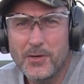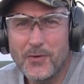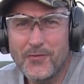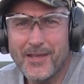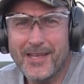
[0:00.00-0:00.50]

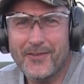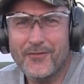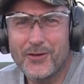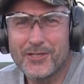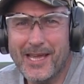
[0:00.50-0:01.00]
Hopefully I had it
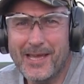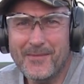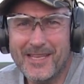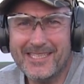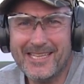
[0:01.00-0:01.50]
first
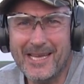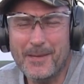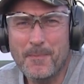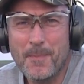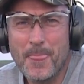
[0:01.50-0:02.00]
time this
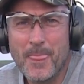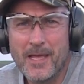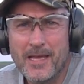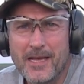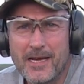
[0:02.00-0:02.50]
time.
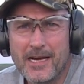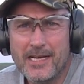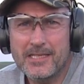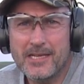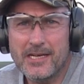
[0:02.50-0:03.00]

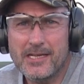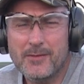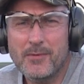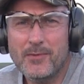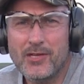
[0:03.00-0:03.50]
And
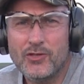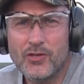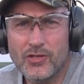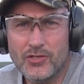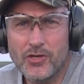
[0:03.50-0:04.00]
I'll maybe
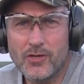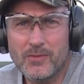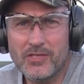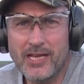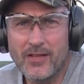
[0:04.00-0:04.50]
shoot the jug
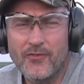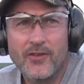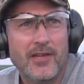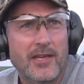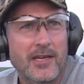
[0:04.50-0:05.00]
myself,
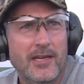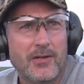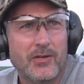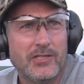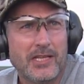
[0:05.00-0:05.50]

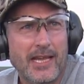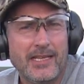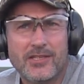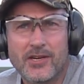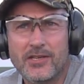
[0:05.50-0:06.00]
because the
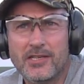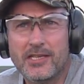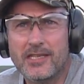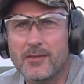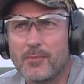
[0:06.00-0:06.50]
light's starting to
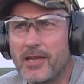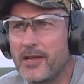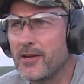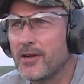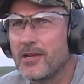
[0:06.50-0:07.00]

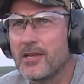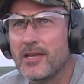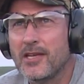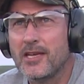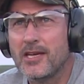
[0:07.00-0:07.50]
disappear
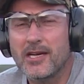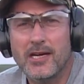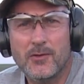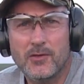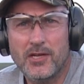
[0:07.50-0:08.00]

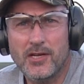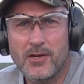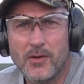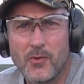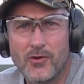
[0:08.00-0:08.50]
and
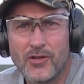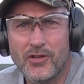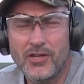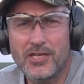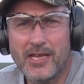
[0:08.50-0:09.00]
we're
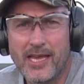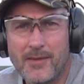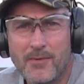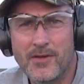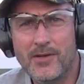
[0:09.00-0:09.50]
running out of
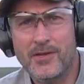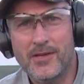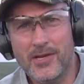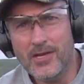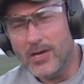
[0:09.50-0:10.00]
time.
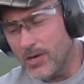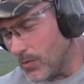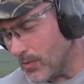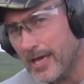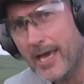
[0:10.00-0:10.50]

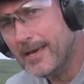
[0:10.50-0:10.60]
Okay.